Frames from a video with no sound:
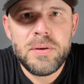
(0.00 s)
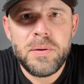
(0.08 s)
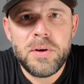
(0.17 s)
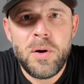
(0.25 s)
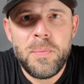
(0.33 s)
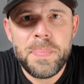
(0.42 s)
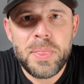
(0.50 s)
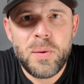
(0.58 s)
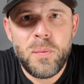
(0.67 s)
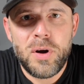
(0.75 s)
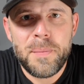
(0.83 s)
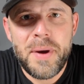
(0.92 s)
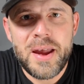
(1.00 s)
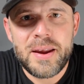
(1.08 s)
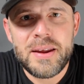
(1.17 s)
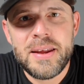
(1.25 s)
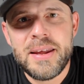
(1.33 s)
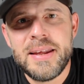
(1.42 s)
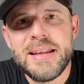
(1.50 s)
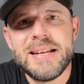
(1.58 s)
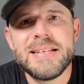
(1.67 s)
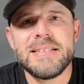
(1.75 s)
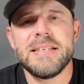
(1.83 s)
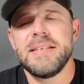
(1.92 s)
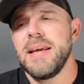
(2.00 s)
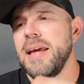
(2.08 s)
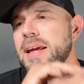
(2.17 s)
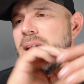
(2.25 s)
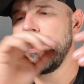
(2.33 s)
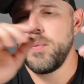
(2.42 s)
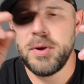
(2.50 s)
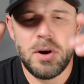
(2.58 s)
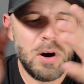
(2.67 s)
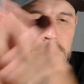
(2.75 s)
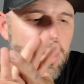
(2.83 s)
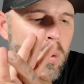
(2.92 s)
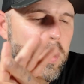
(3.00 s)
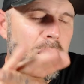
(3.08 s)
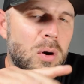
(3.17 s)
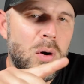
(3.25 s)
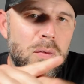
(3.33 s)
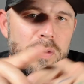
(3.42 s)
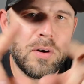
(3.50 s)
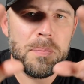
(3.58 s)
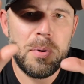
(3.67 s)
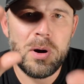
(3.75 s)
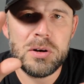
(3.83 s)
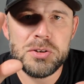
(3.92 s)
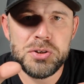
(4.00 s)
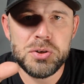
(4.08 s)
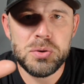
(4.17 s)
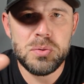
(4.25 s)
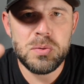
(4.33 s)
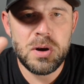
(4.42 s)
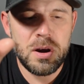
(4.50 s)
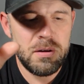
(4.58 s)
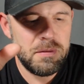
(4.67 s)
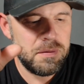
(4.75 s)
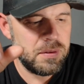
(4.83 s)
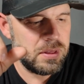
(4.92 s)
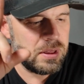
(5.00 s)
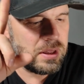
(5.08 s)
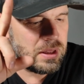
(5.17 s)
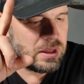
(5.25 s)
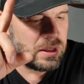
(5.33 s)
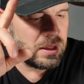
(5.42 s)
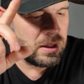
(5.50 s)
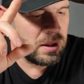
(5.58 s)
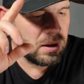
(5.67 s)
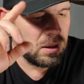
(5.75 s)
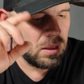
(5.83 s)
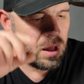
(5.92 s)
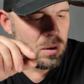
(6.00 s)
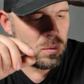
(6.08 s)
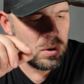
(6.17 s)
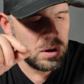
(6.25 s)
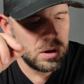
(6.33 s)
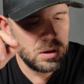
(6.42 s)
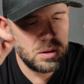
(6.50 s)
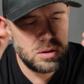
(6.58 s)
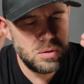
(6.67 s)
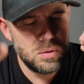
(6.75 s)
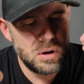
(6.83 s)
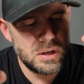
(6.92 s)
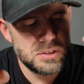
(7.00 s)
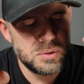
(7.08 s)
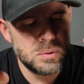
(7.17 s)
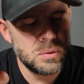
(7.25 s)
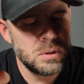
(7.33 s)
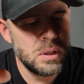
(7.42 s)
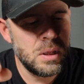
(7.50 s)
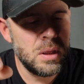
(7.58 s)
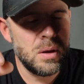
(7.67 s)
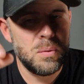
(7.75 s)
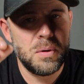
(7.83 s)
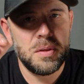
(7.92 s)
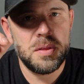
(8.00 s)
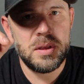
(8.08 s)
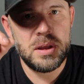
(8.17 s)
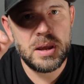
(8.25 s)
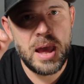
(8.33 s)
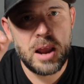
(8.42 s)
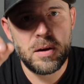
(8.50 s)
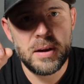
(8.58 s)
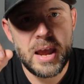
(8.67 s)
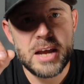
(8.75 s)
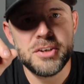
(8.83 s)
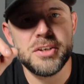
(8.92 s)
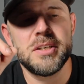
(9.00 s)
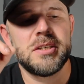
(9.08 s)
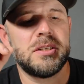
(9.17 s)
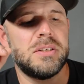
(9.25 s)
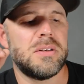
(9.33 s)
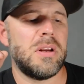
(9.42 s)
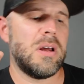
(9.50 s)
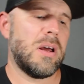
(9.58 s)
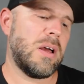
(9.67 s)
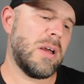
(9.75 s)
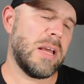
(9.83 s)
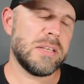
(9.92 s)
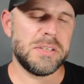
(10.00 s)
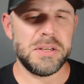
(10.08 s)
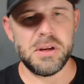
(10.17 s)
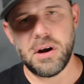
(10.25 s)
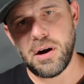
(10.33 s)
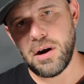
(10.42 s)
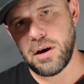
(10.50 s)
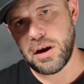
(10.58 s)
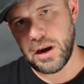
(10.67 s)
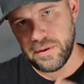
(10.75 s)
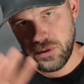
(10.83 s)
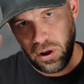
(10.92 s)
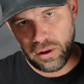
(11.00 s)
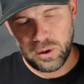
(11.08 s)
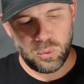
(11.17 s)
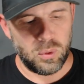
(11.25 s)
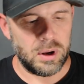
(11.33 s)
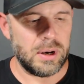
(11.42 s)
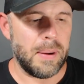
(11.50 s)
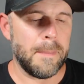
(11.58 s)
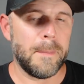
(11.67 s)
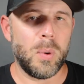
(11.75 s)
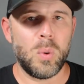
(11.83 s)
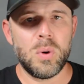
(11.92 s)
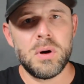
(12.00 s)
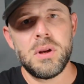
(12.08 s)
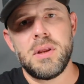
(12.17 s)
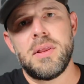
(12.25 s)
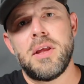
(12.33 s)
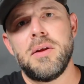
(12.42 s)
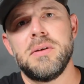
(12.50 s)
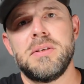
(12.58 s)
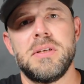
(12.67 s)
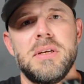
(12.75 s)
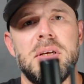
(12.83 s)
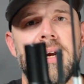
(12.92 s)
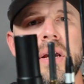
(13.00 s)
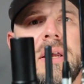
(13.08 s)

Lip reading: Yo, yo, welcome back. Today we are going over part two of the Clockwork uConsole with the Hackergadget SDR kind of all-in-one board that you see